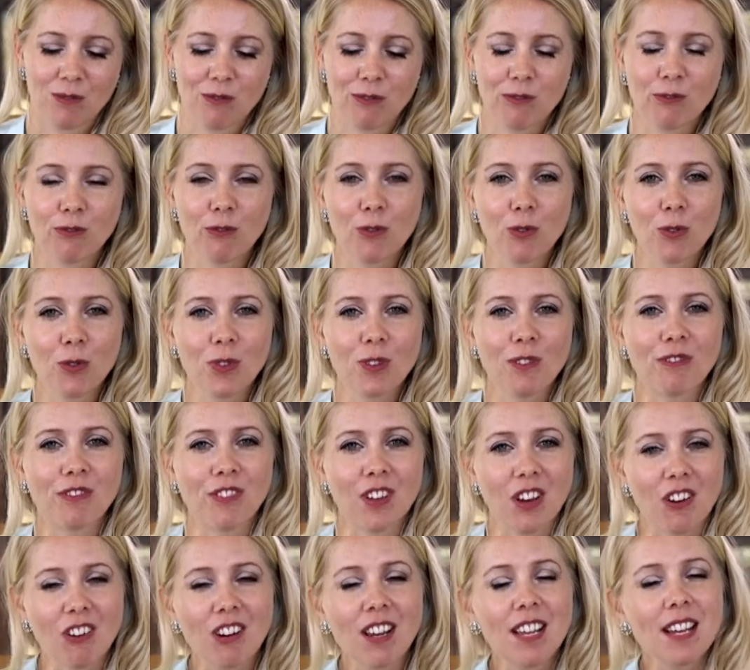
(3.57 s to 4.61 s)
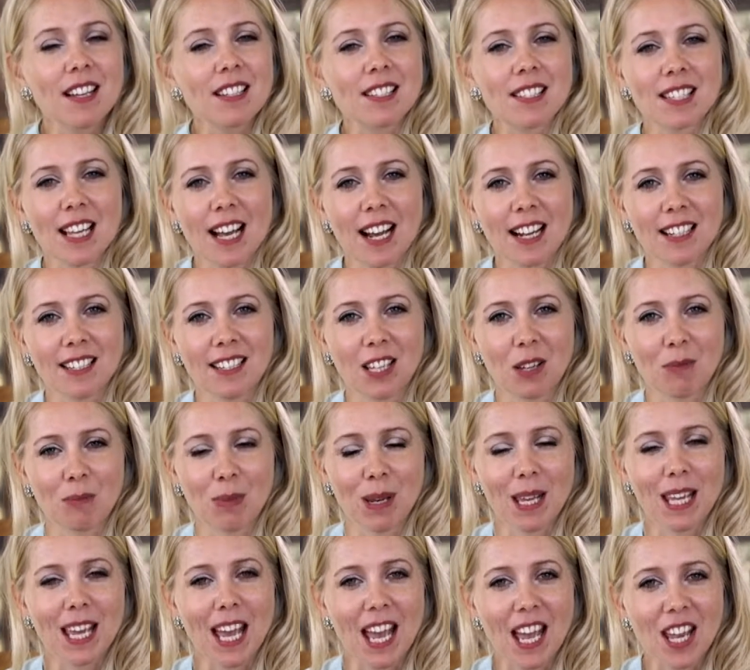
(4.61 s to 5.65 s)
for the very exciting
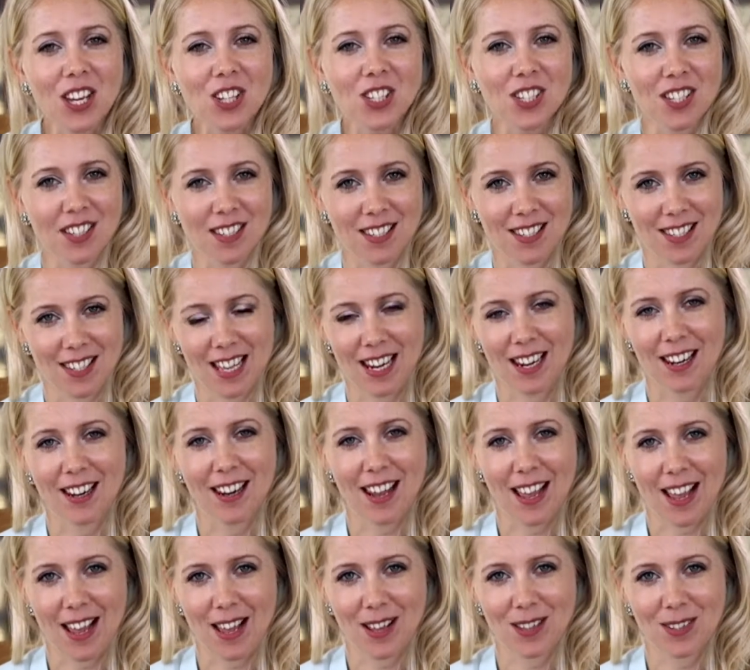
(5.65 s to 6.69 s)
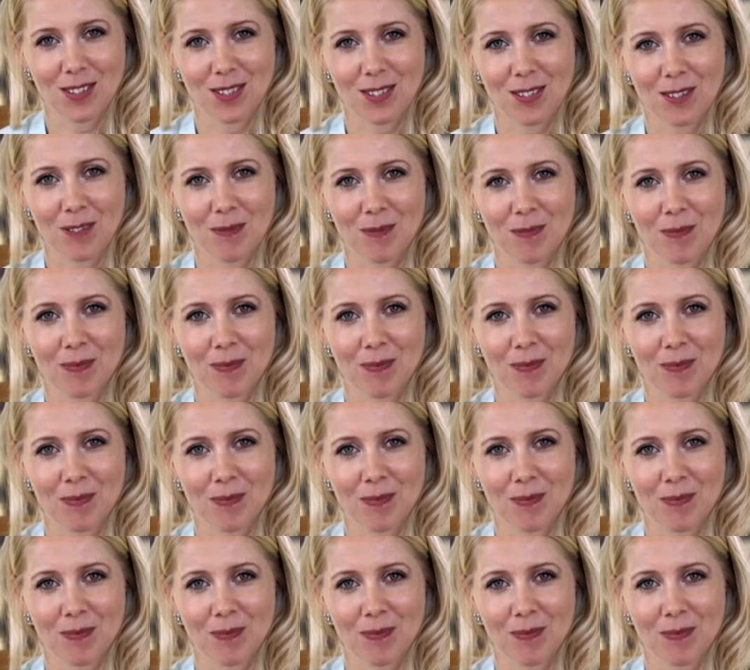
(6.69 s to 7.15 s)
implications that it has.